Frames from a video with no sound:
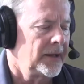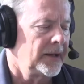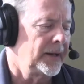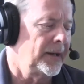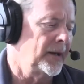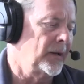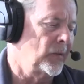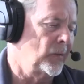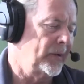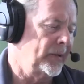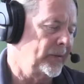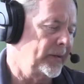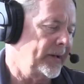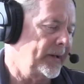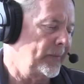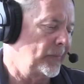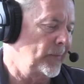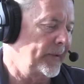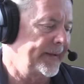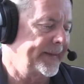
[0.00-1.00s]
you know, and,
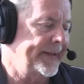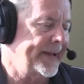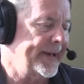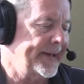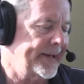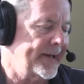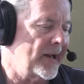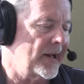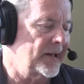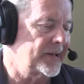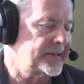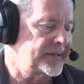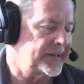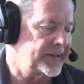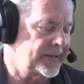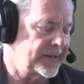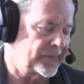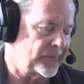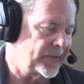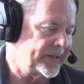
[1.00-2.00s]
and, with
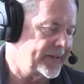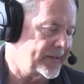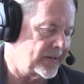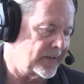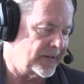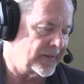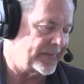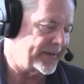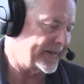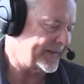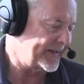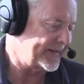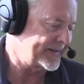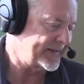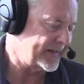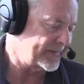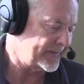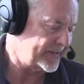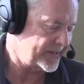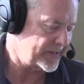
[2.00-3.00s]
technology, and we talk about
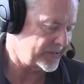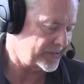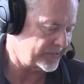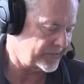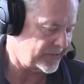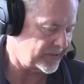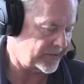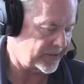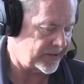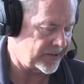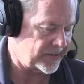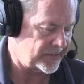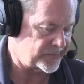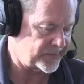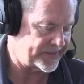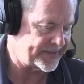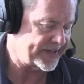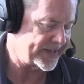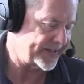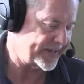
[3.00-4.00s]
this every year you're on, Coach.
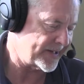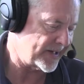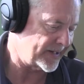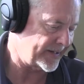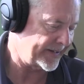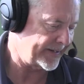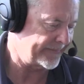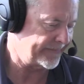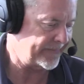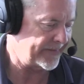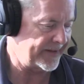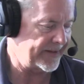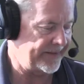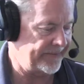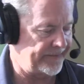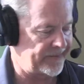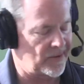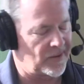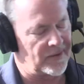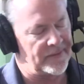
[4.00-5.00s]
With technology
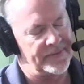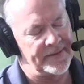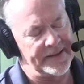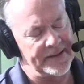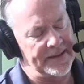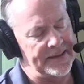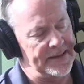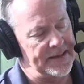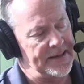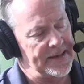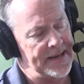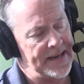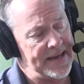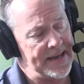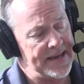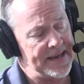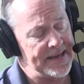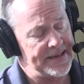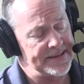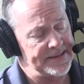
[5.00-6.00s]
evolving,
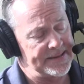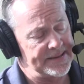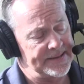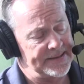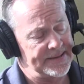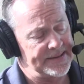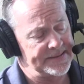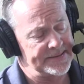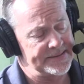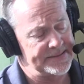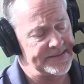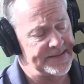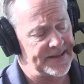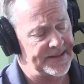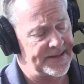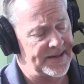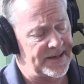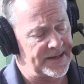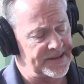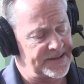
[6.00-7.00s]
uh,
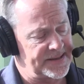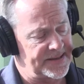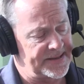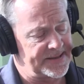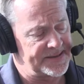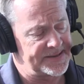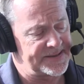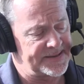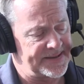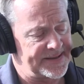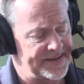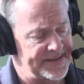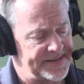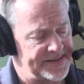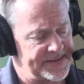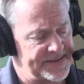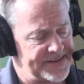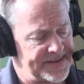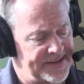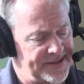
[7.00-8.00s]
technology is
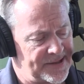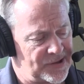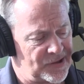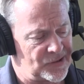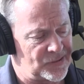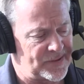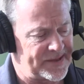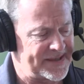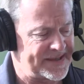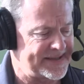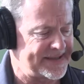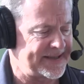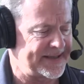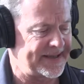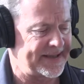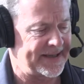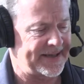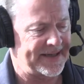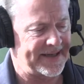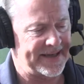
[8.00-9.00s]
is
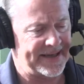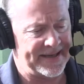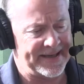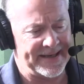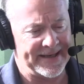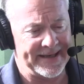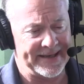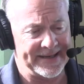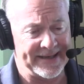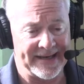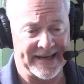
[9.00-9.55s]
increasing, and,